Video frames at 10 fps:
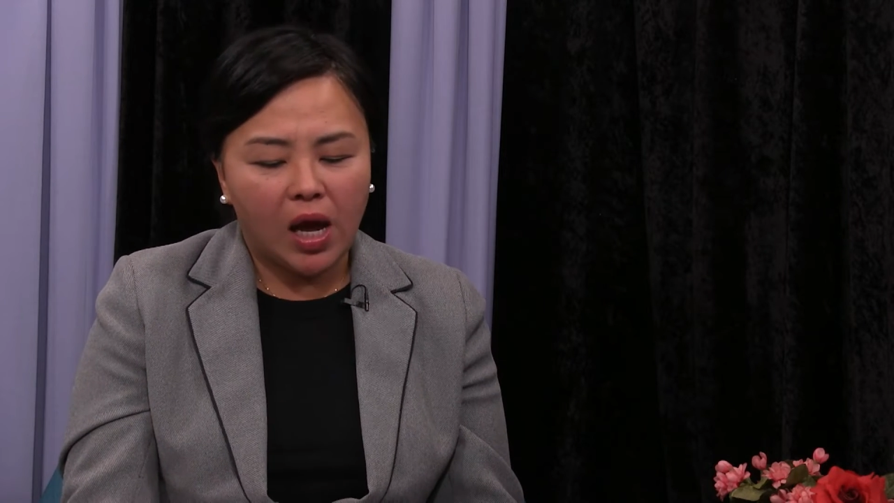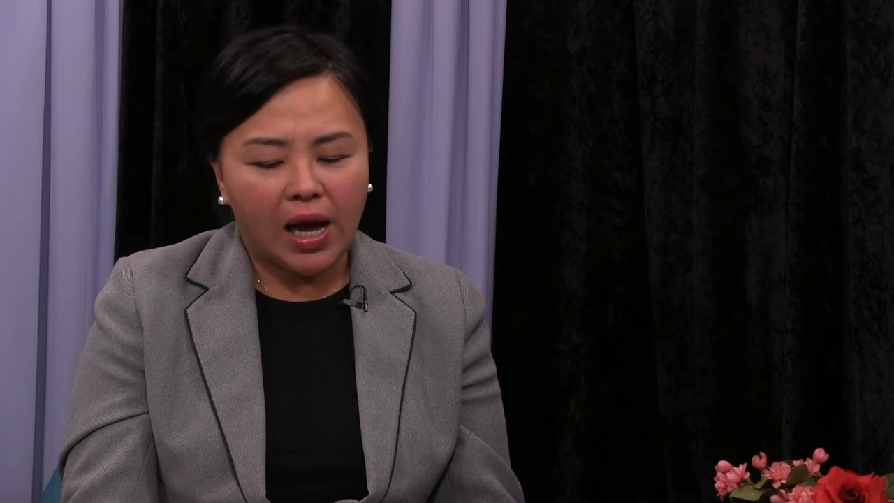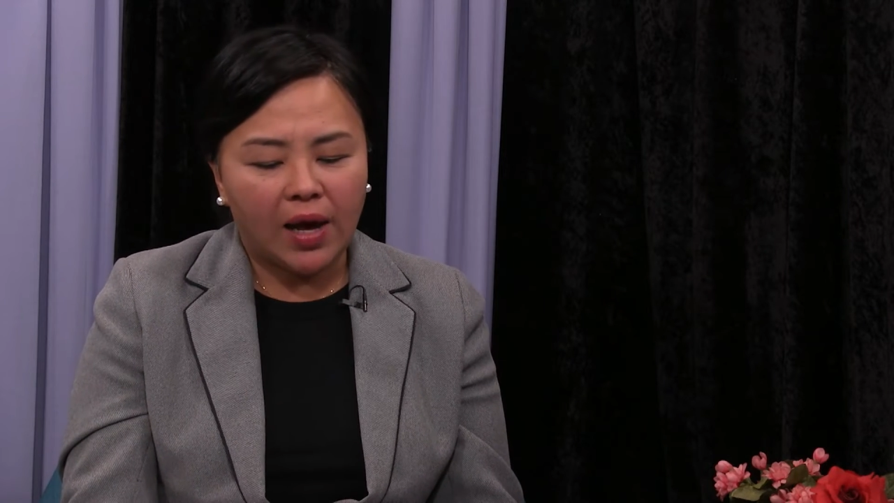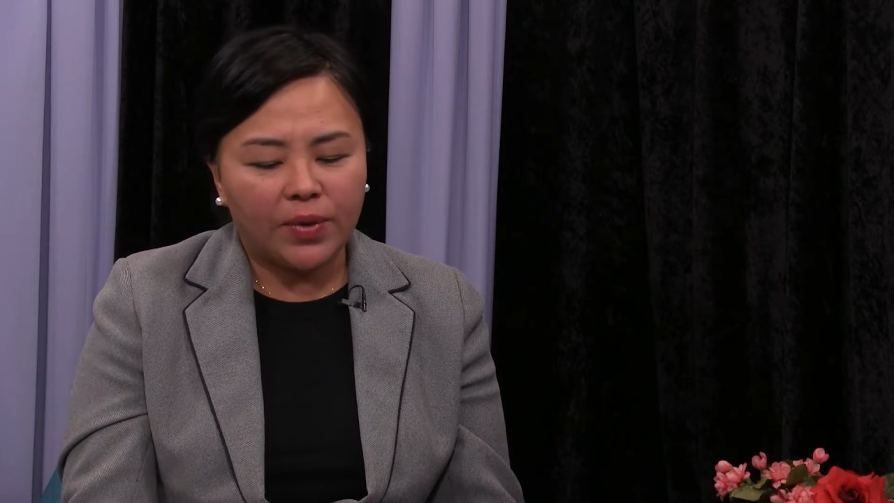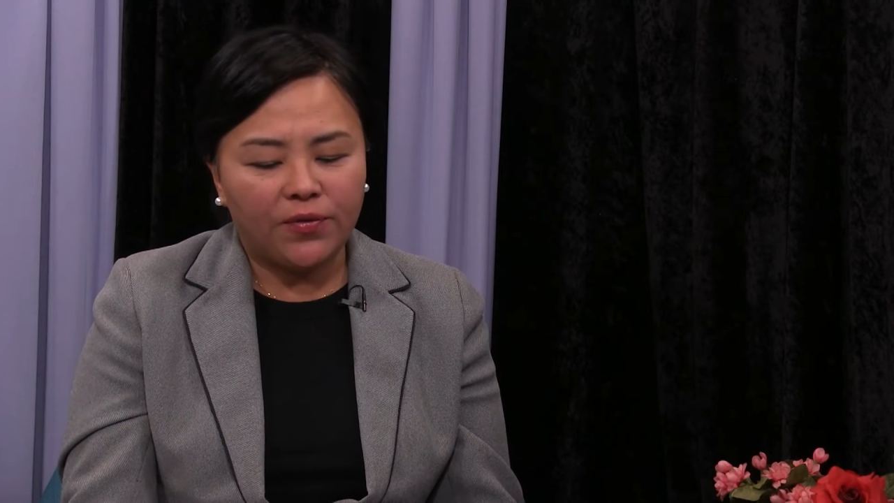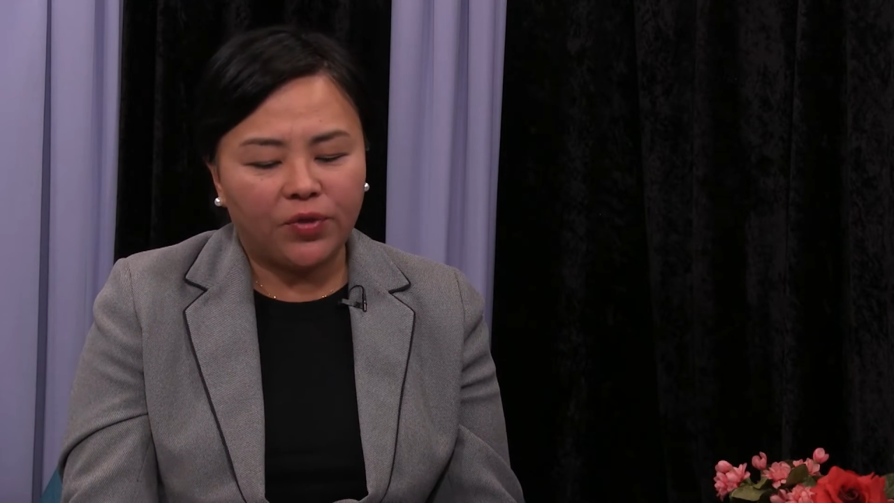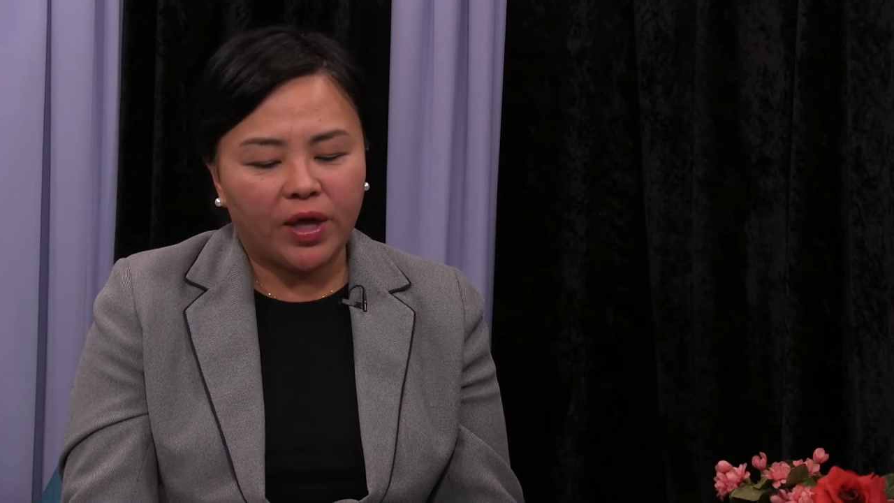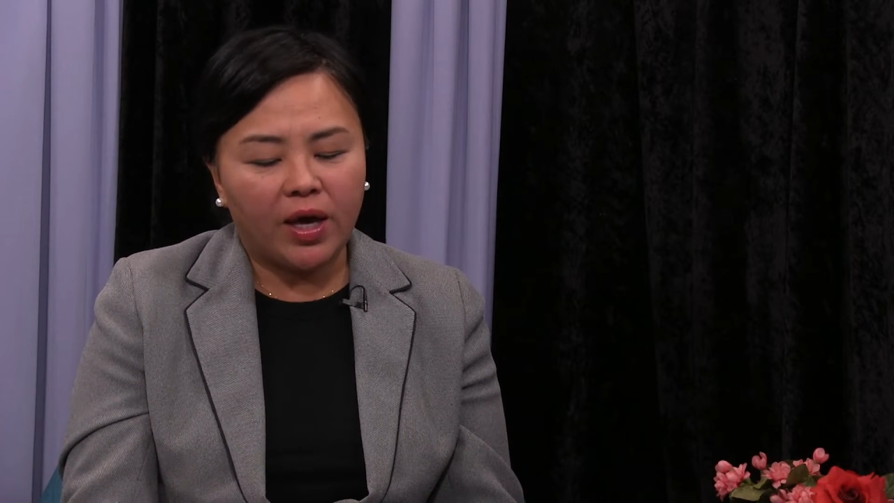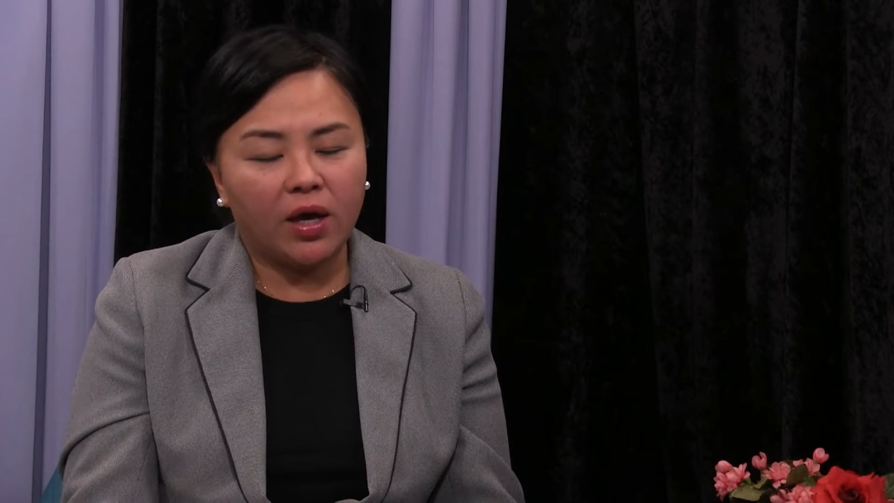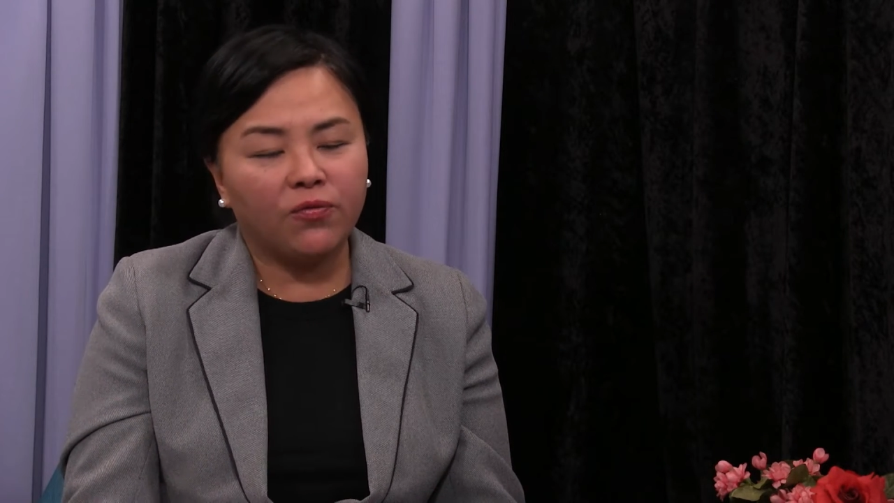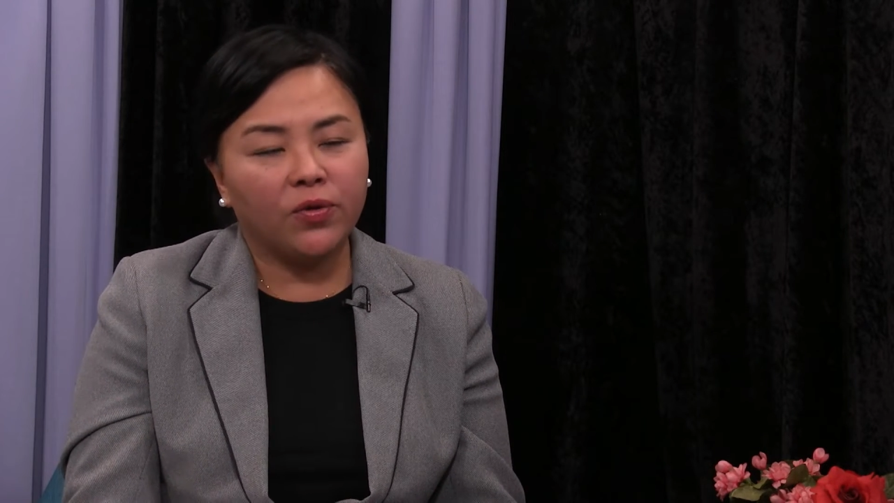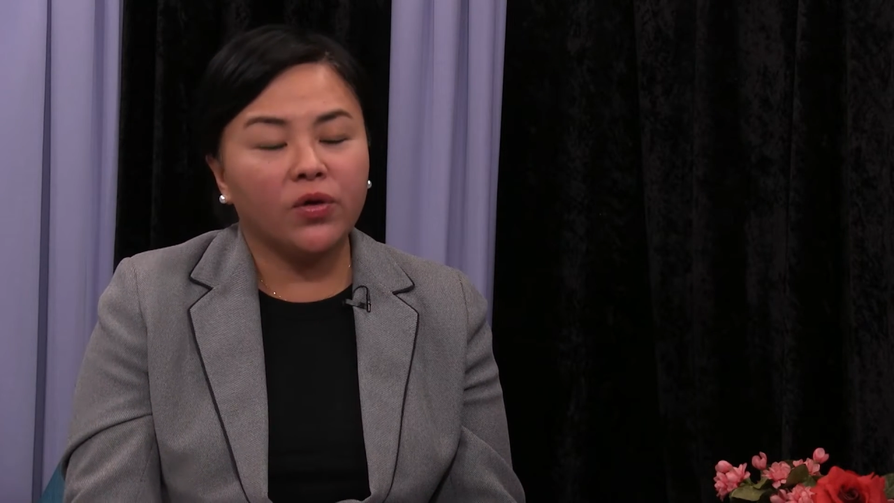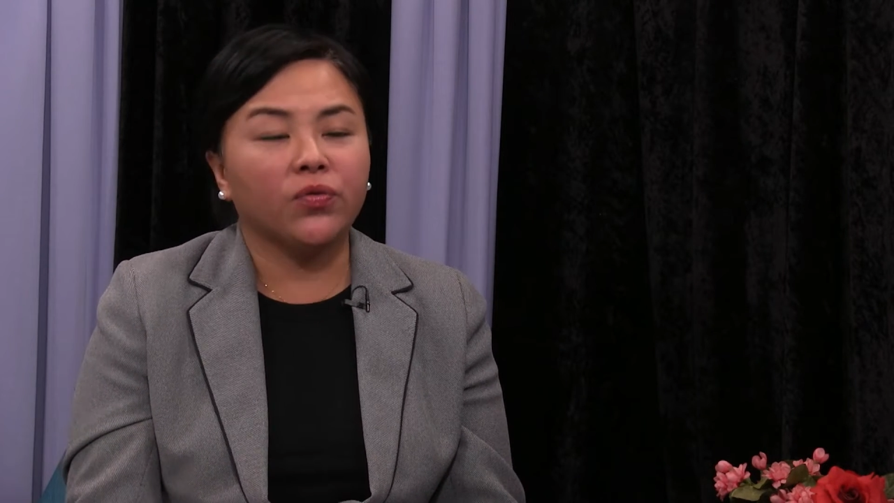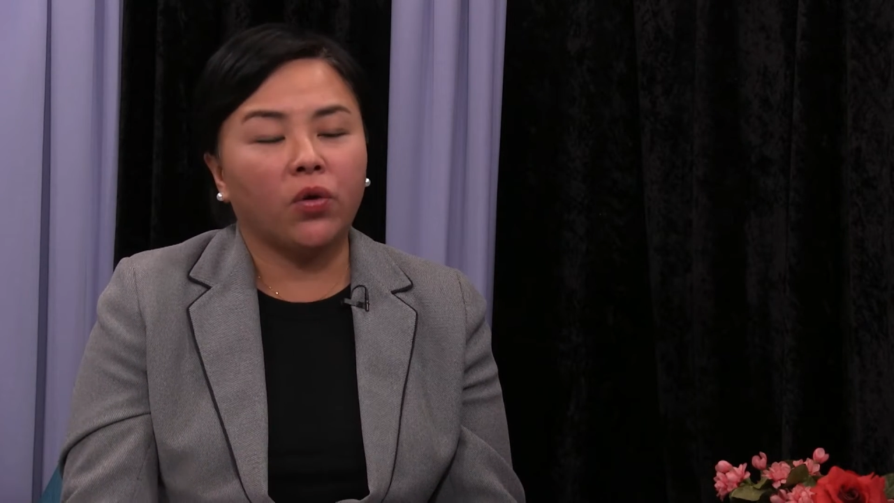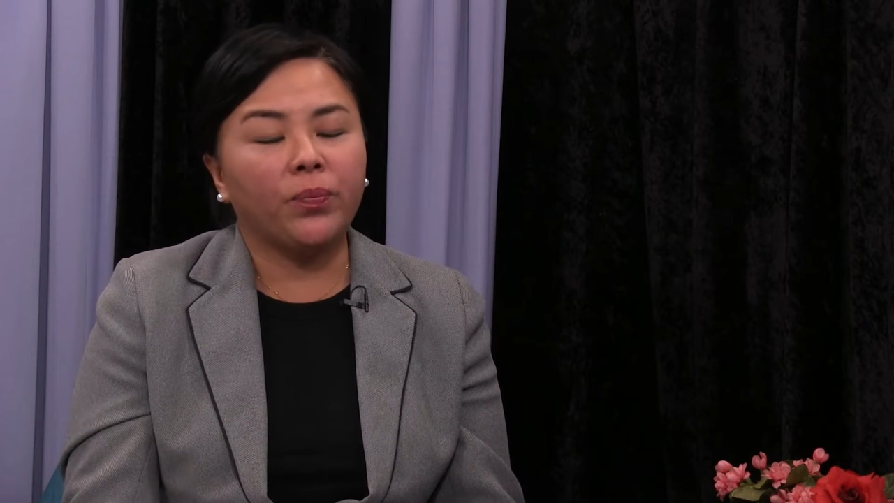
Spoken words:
if their philanthropic